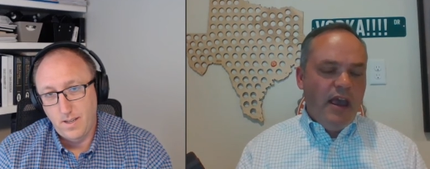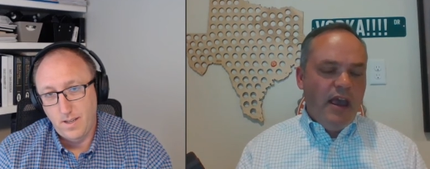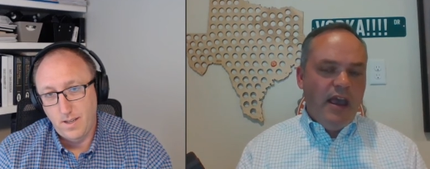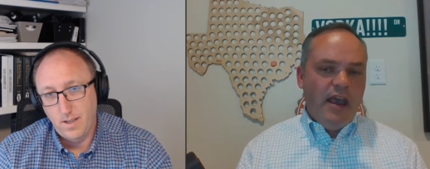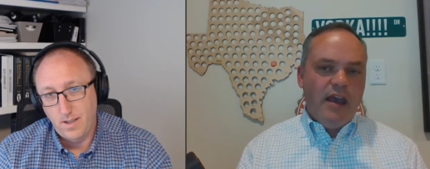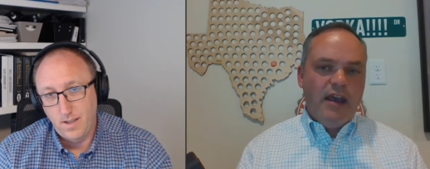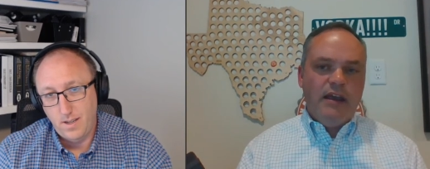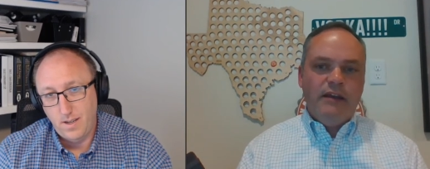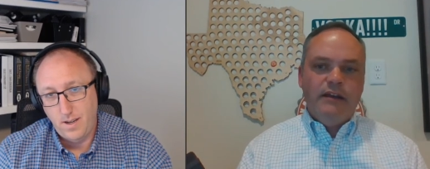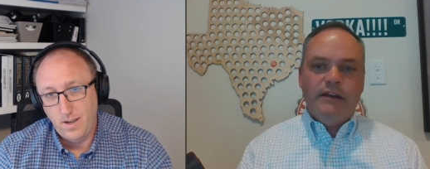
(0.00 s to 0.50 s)

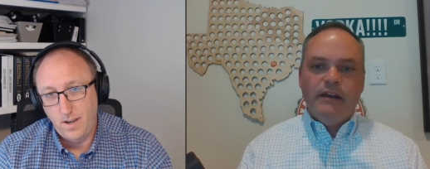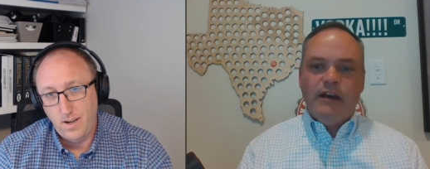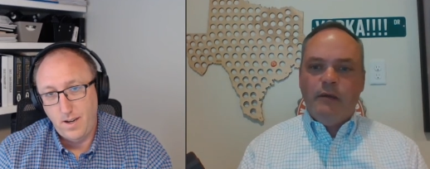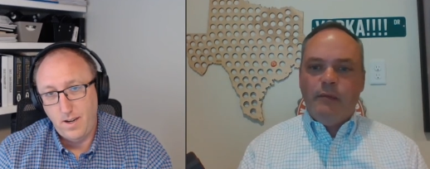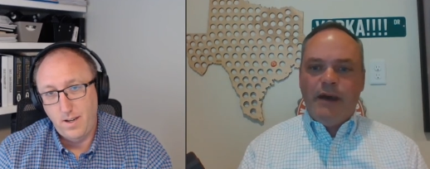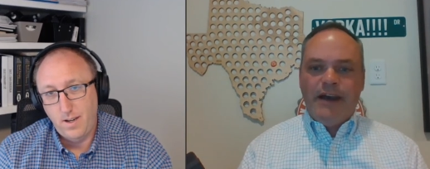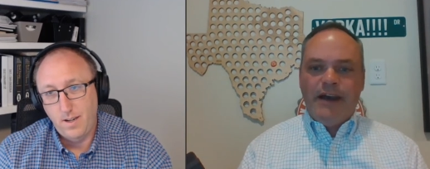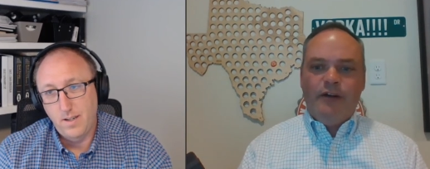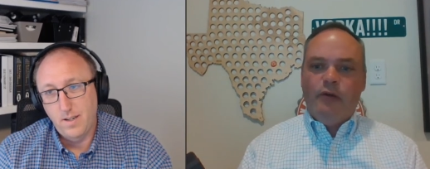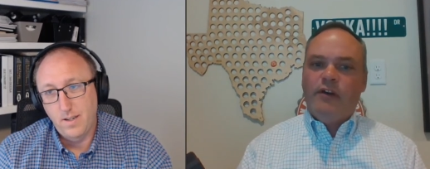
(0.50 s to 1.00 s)
Speaker 1: And
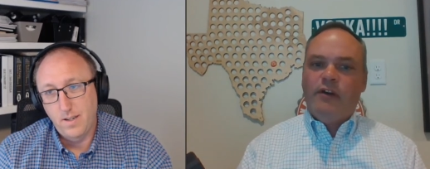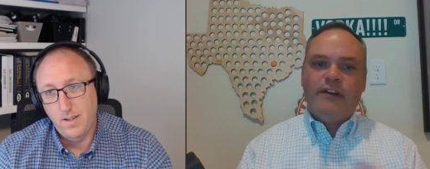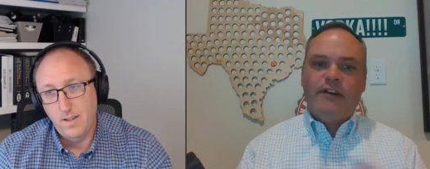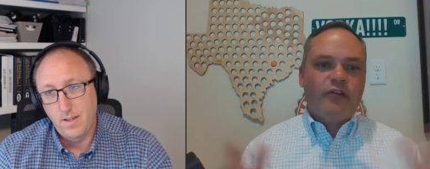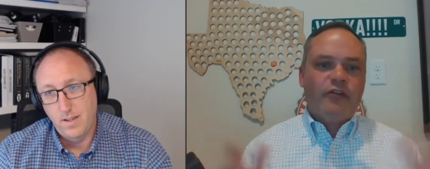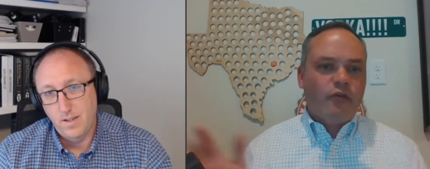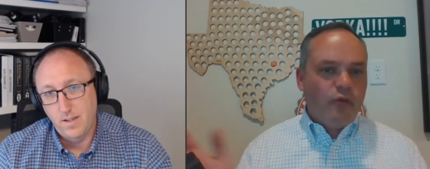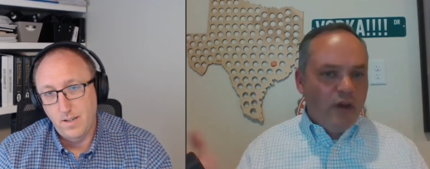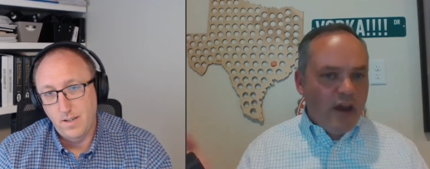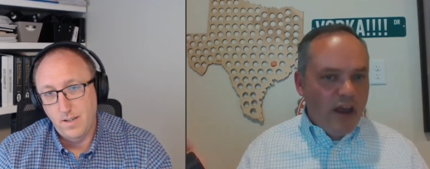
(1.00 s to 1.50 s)
um, I don't want
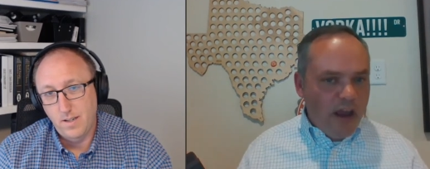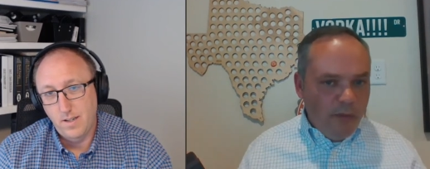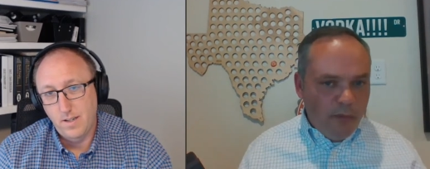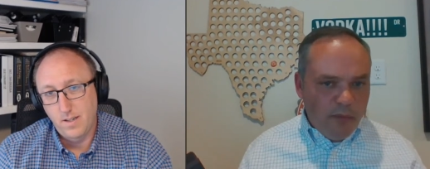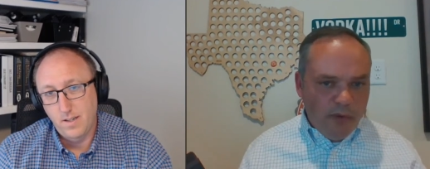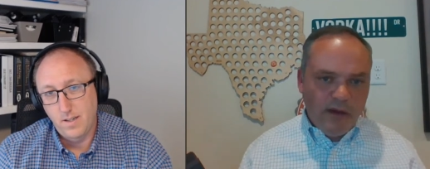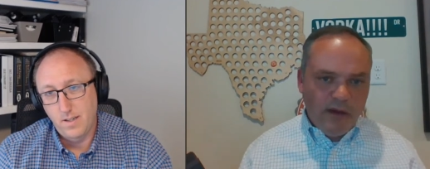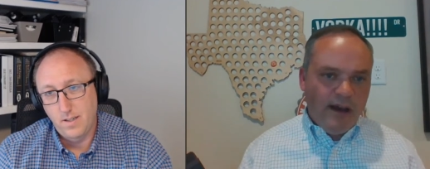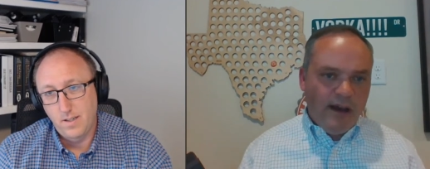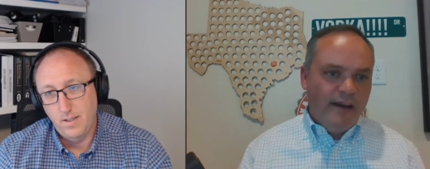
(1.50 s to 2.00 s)
to
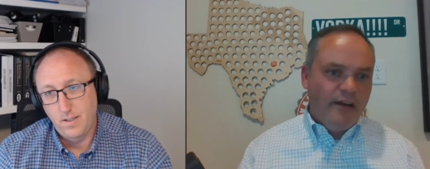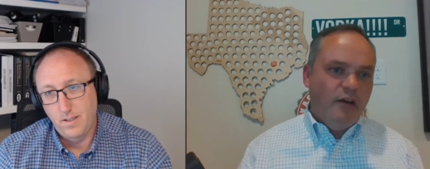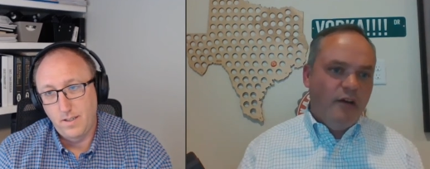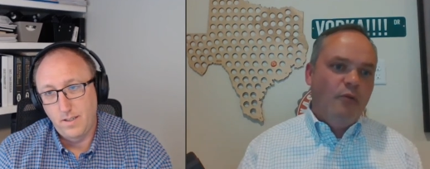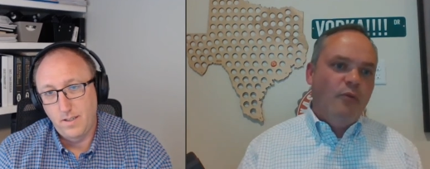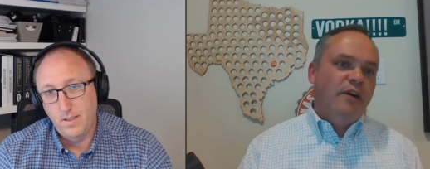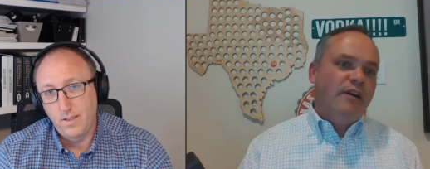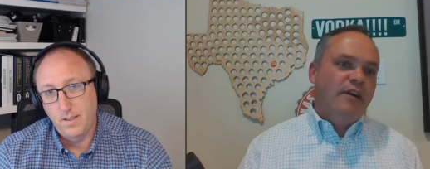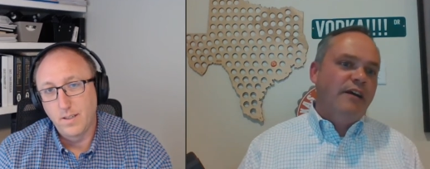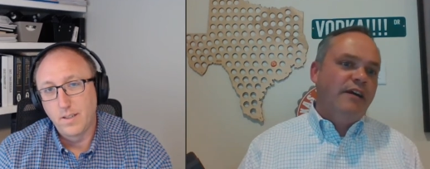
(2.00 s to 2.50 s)
scrape. I
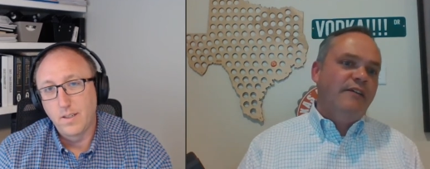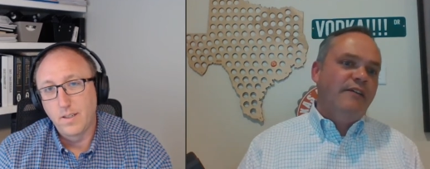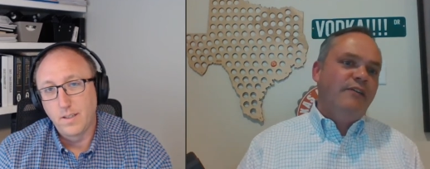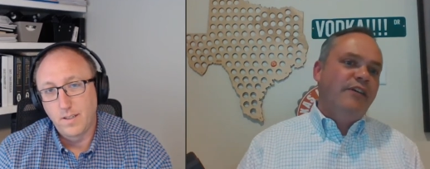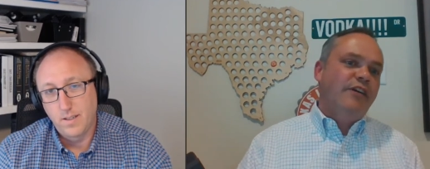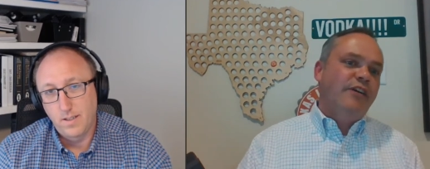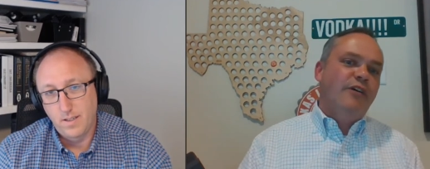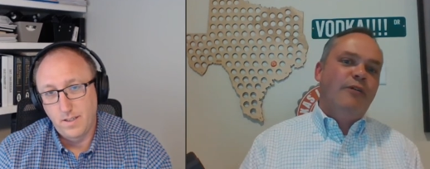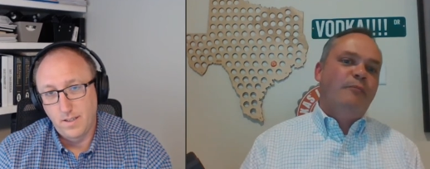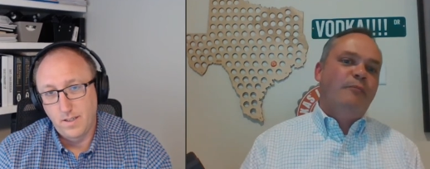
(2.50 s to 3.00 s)
don't want to,
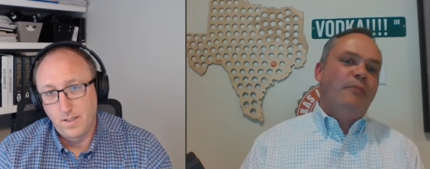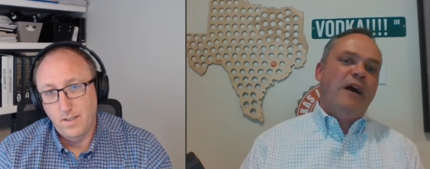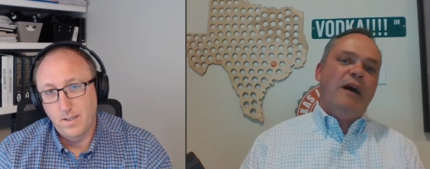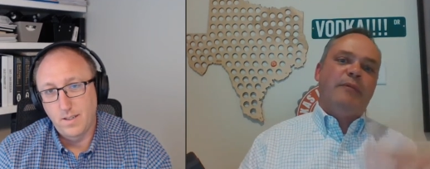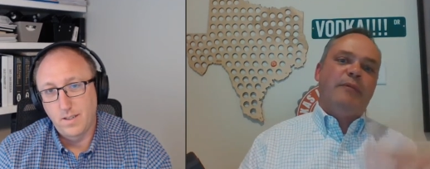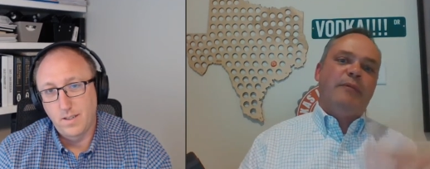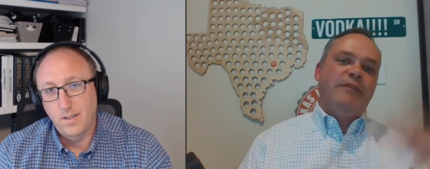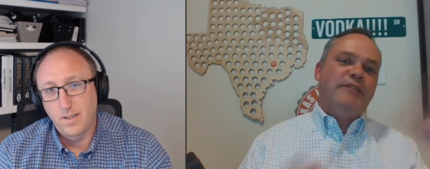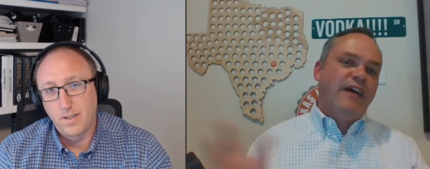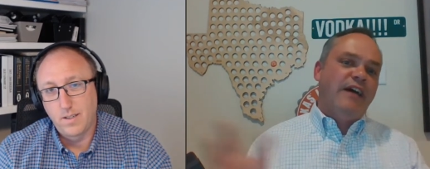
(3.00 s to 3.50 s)
you know,
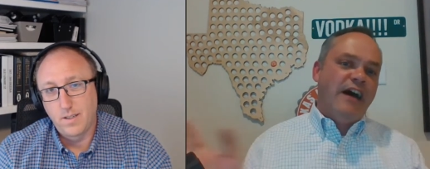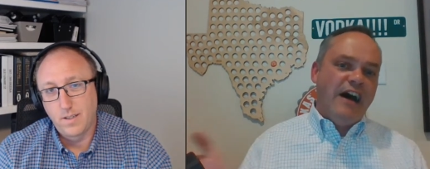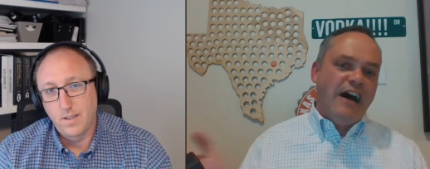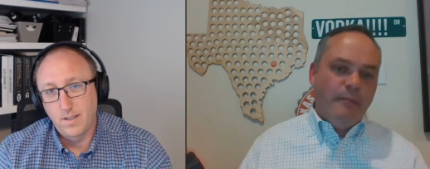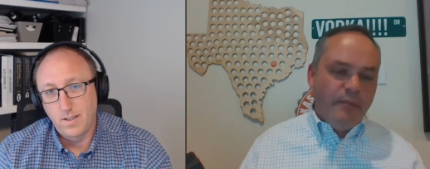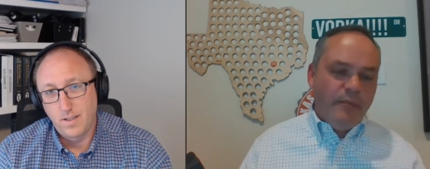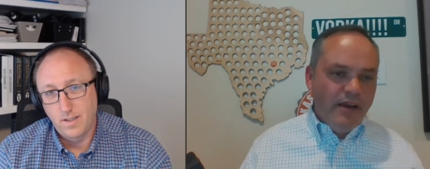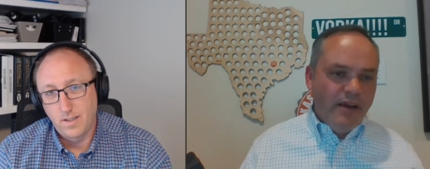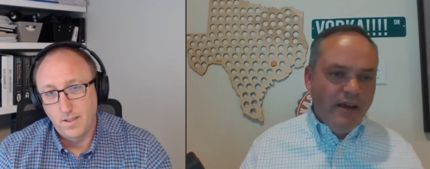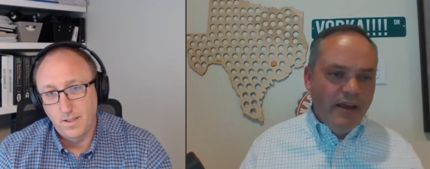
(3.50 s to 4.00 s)
pop a
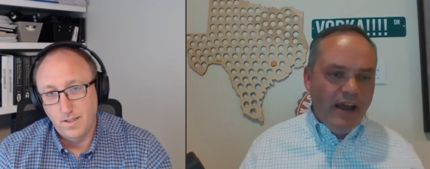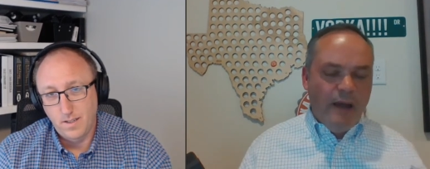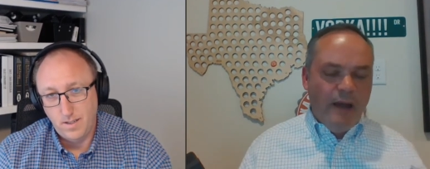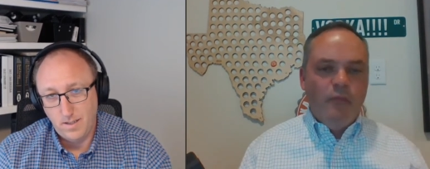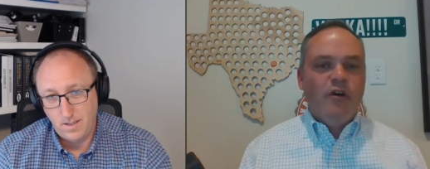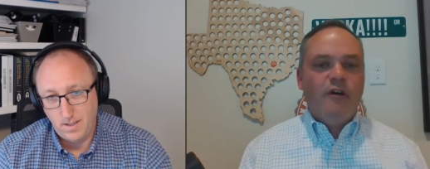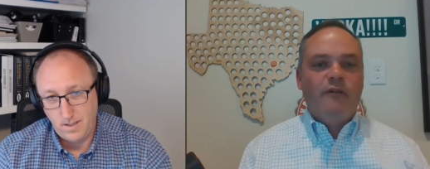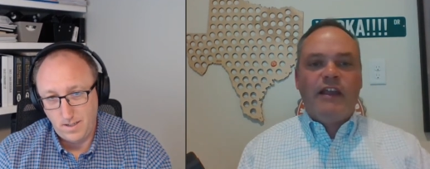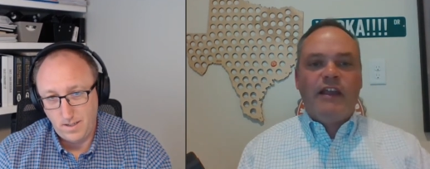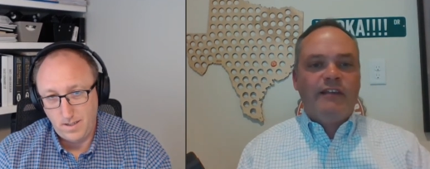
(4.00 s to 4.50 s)
top. I'm
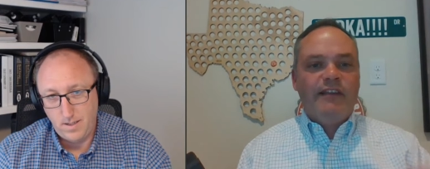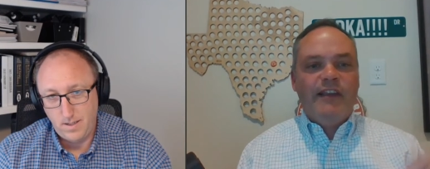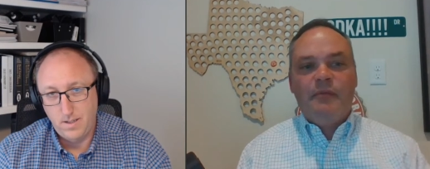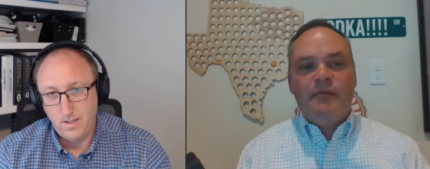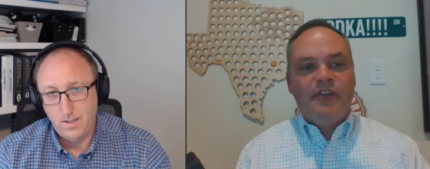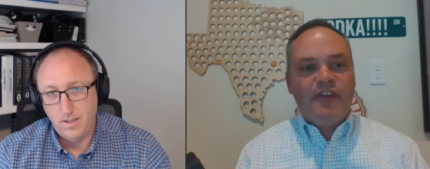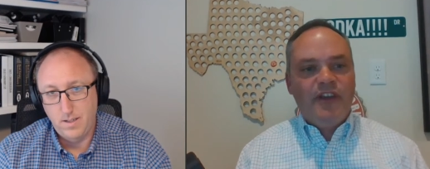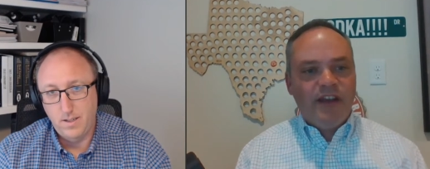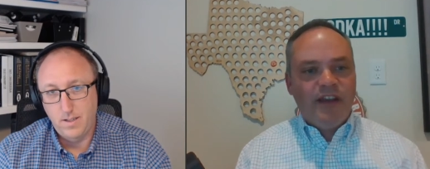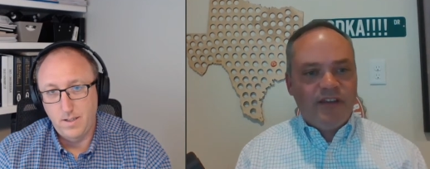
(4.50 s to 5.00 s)
more of like
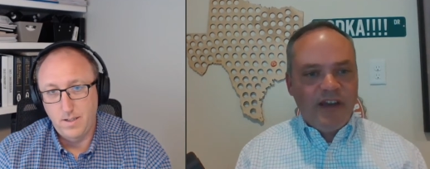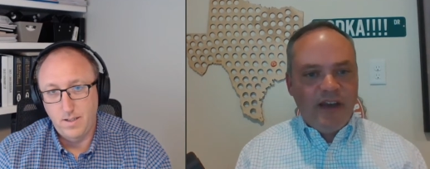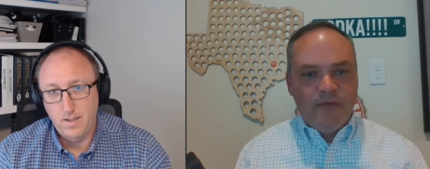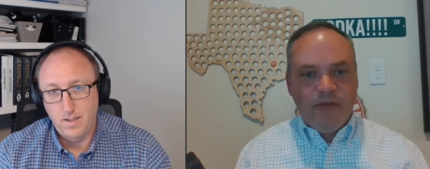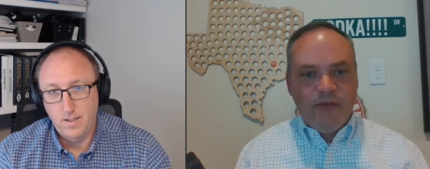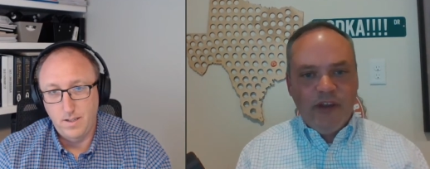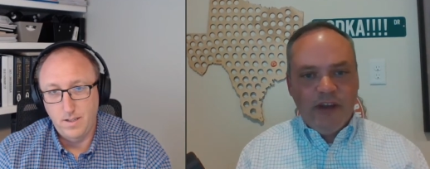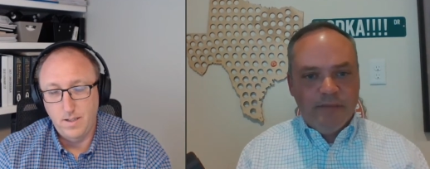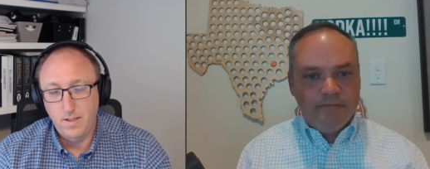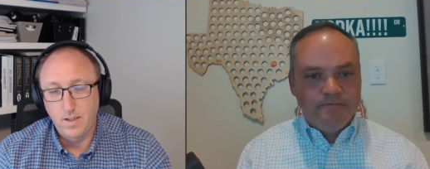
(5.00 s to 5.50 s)
lipstick
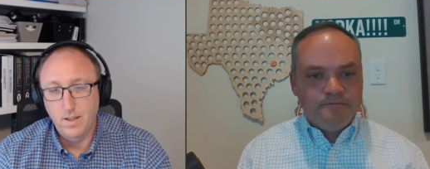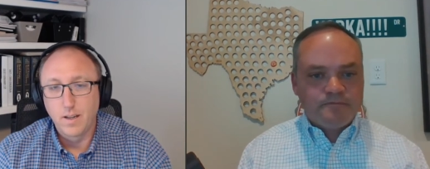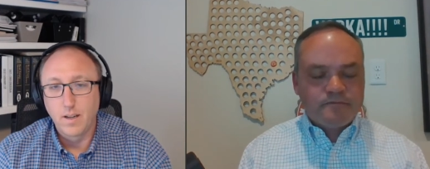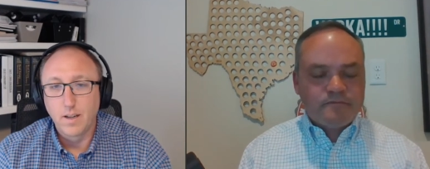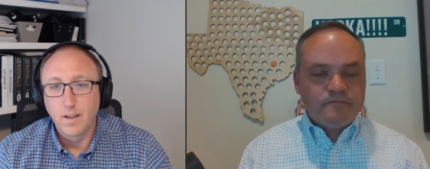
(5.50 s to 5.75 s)
type flip.